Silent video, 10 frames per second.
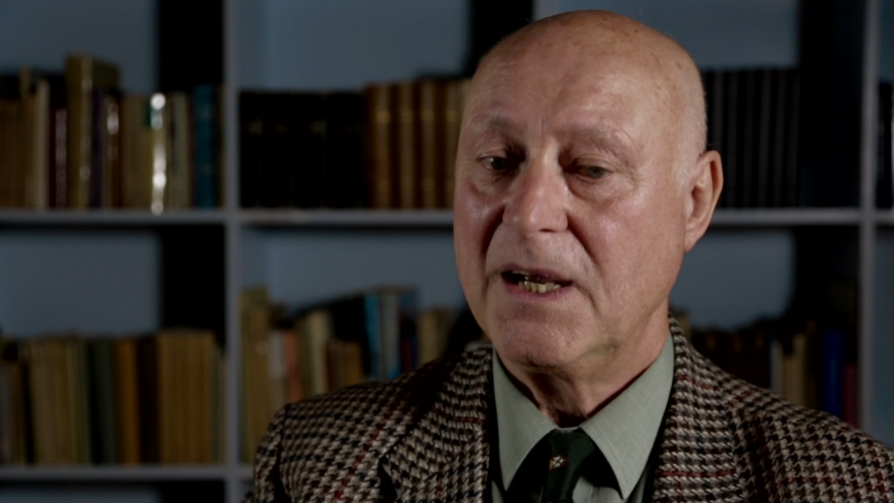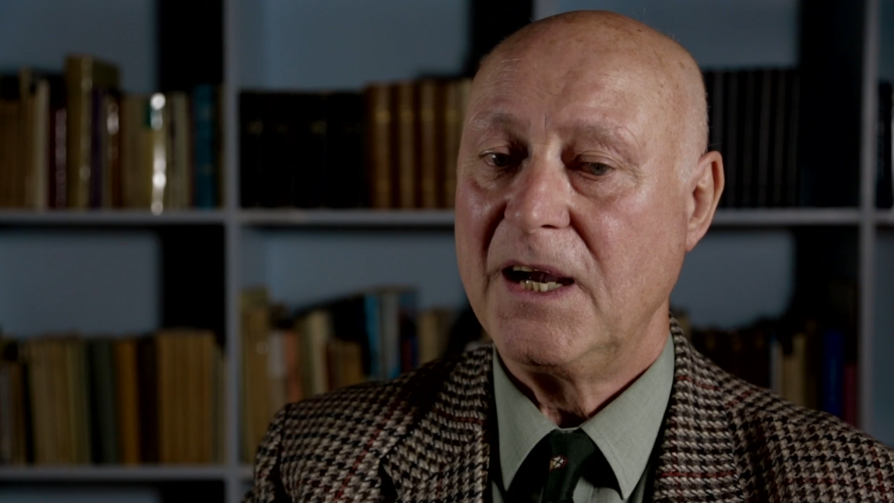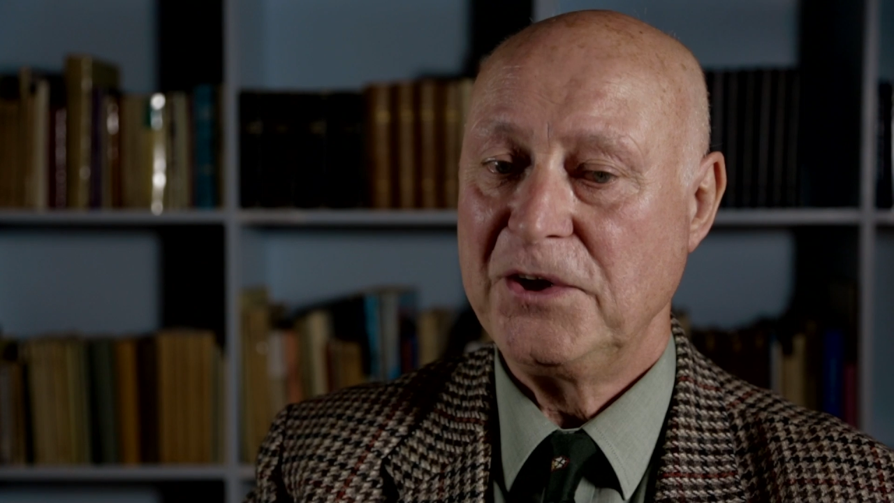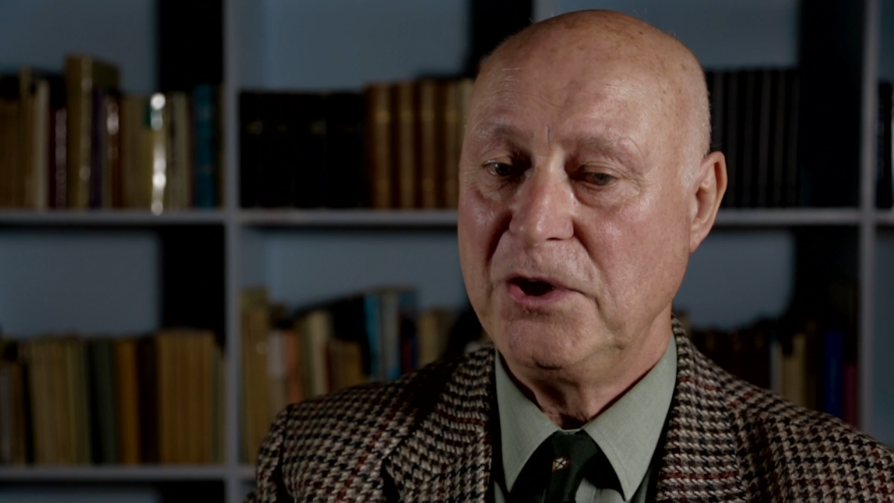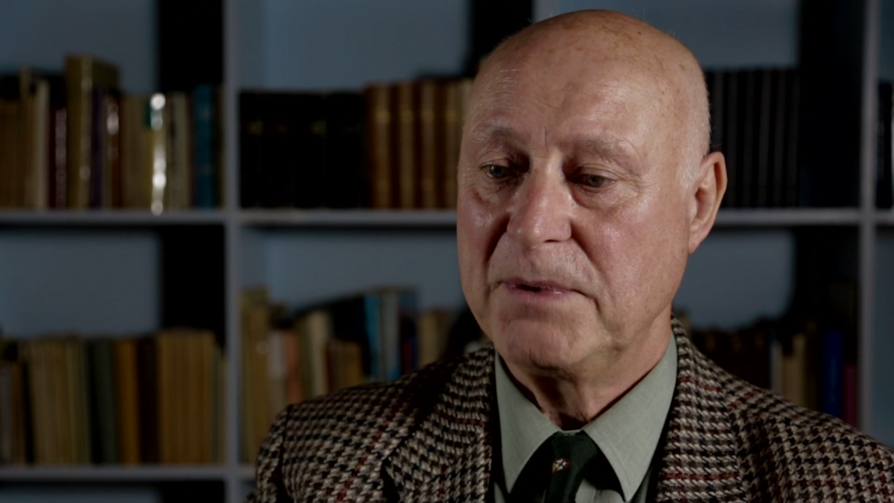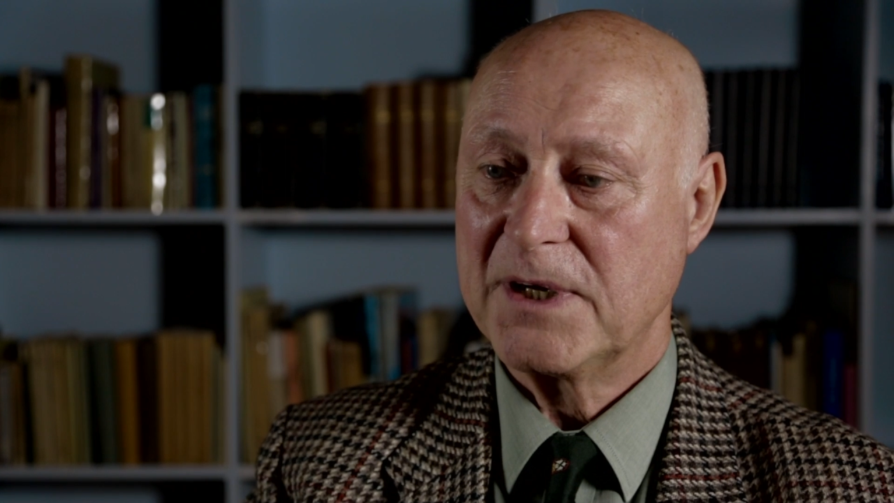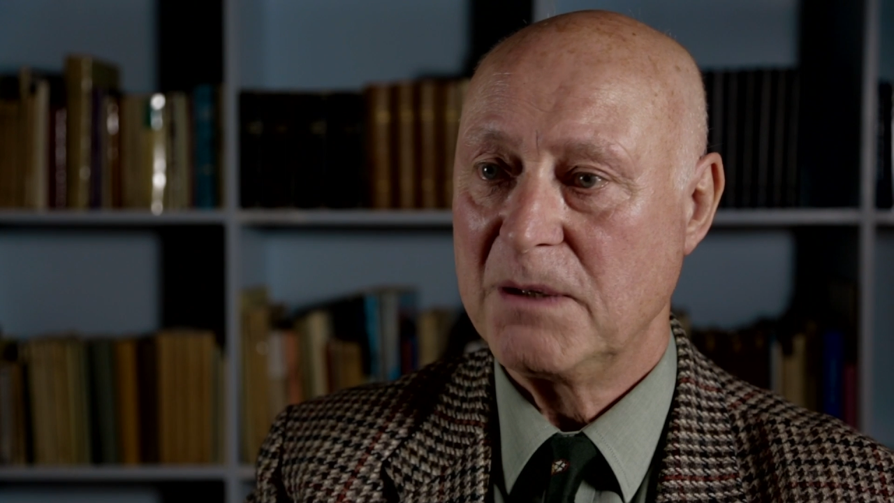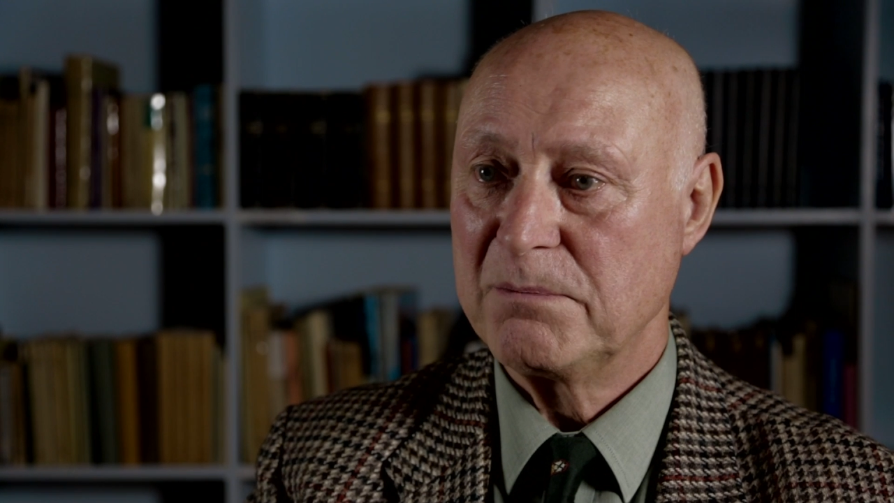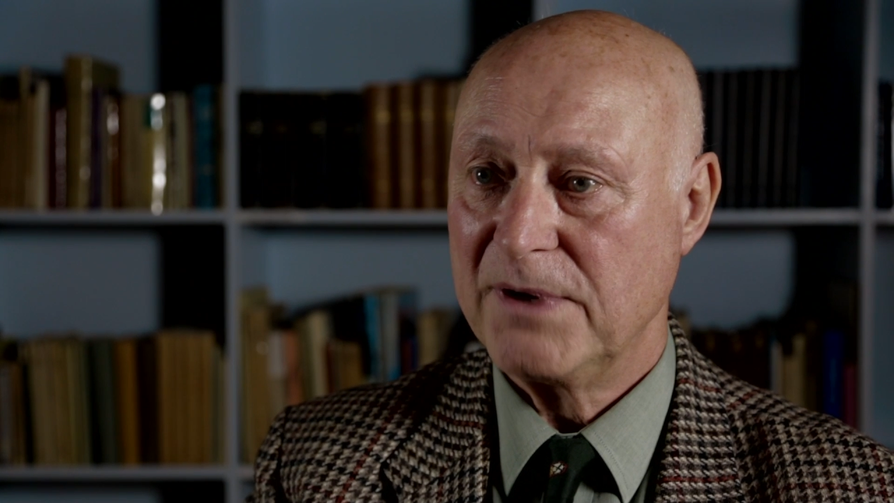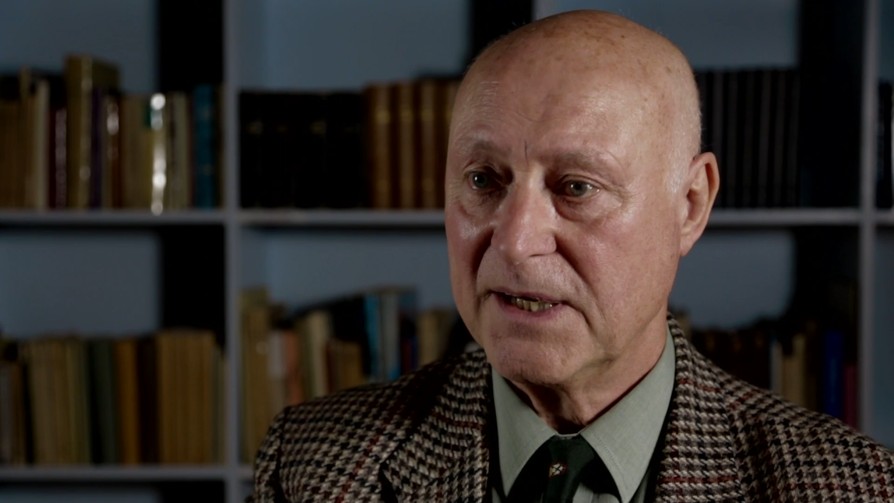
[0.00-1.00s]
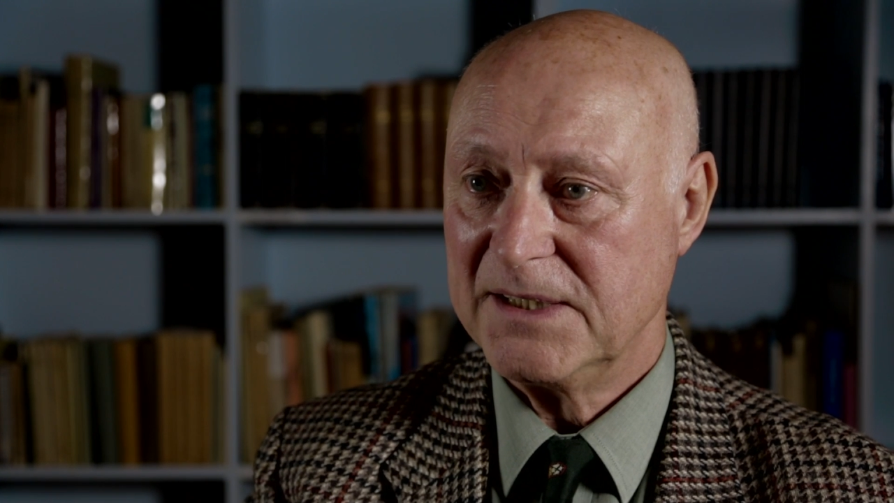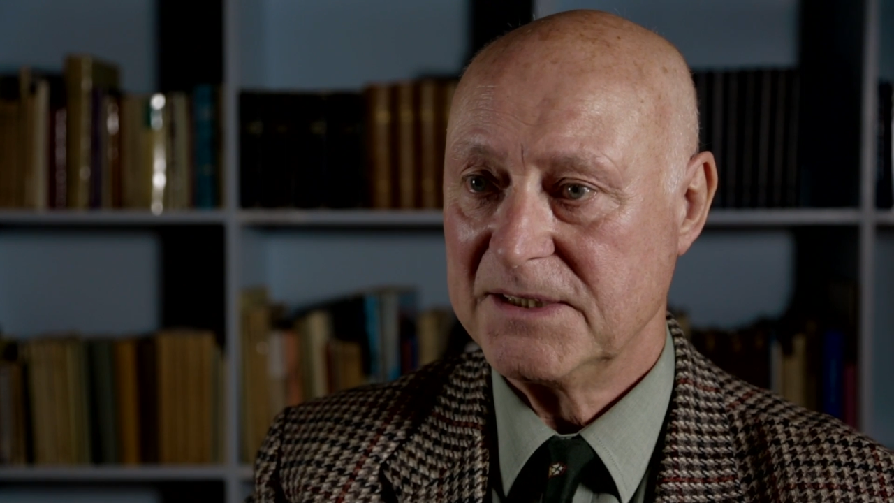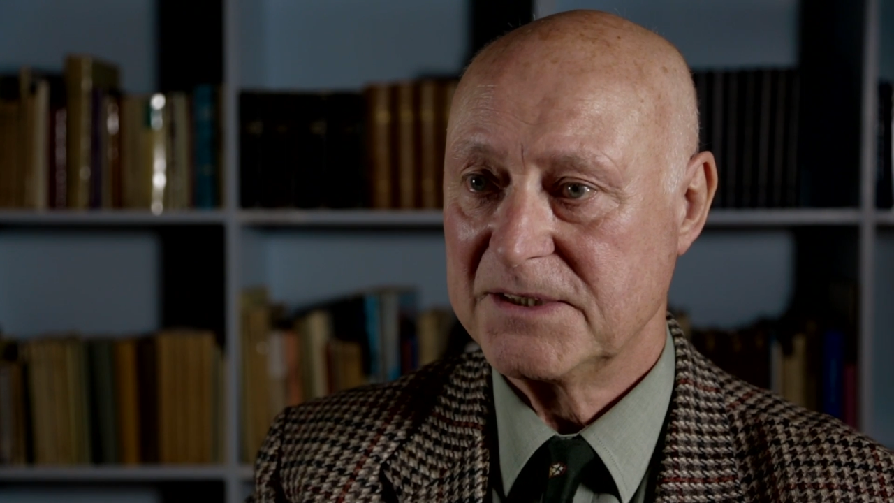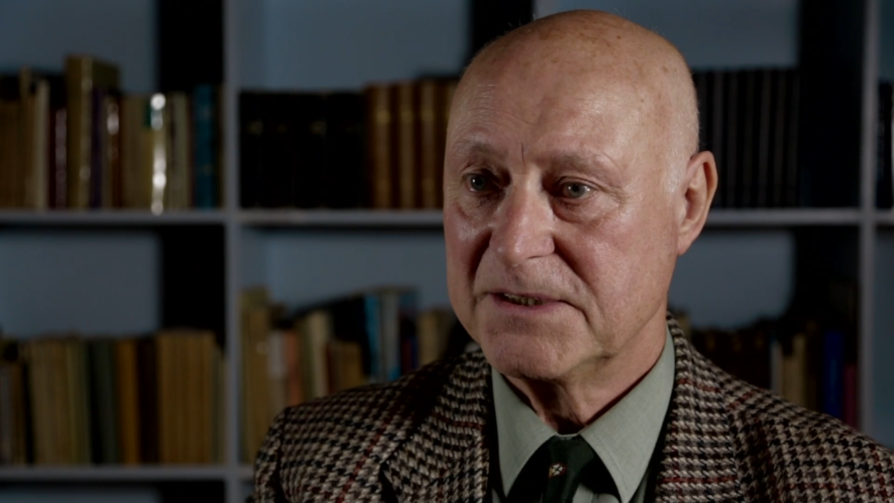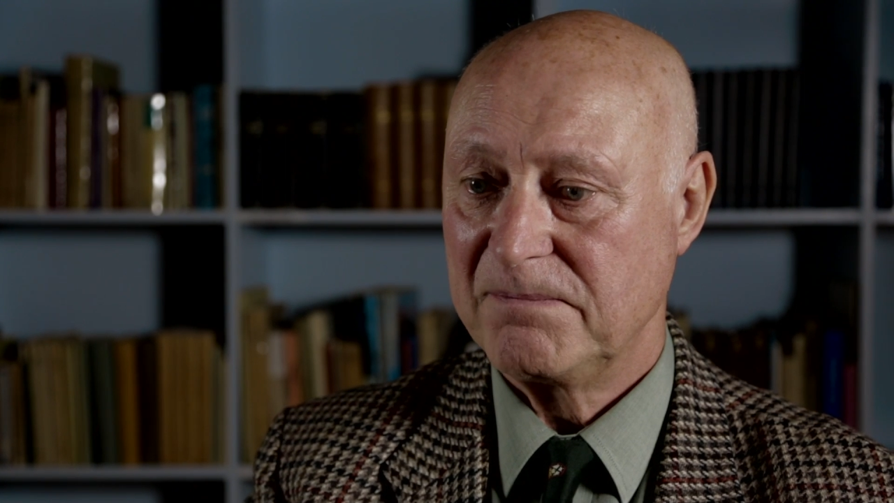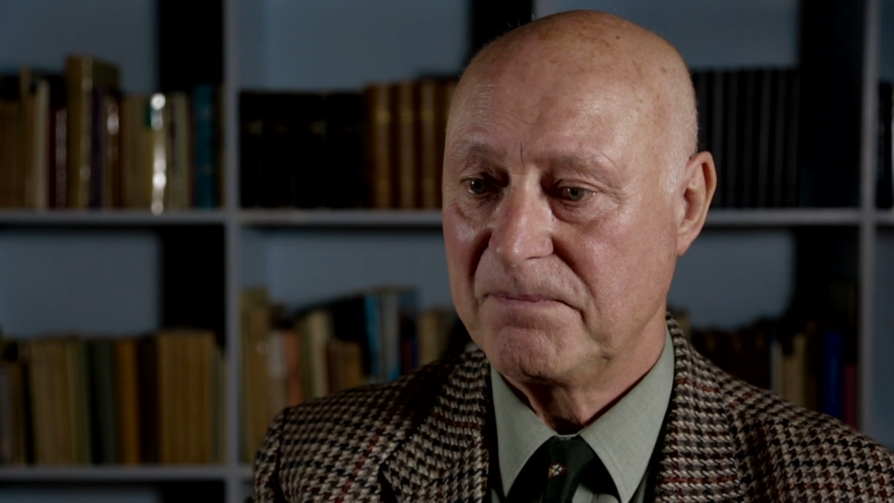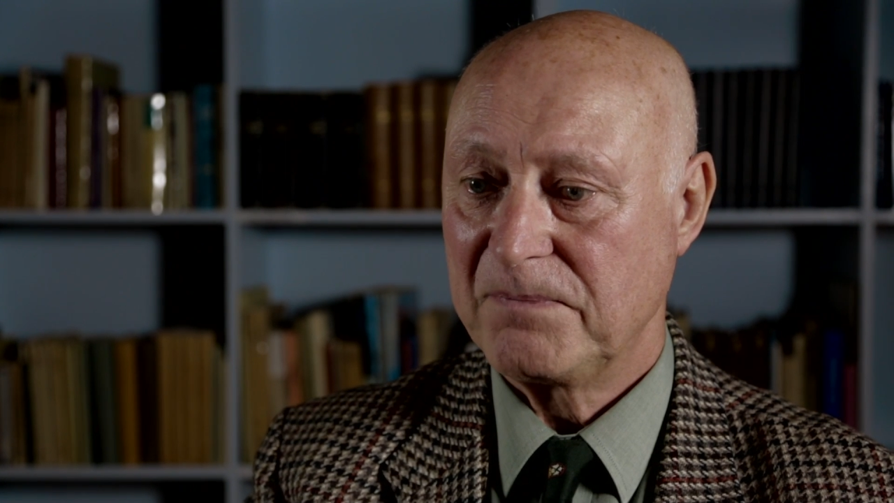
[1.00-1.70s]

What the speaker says: and you become pregnant.